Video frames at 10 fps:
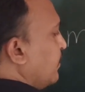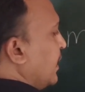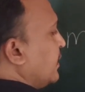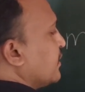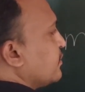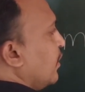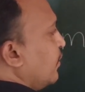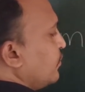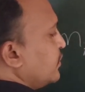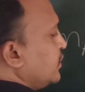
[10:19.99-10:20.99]
minus
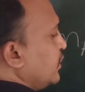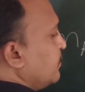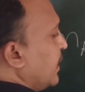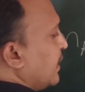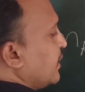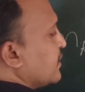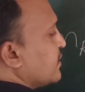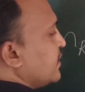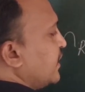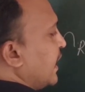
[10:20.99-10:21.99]
of g minus
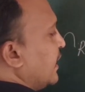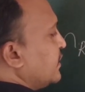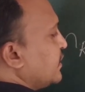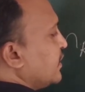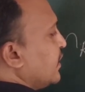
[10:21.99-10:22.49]
g dash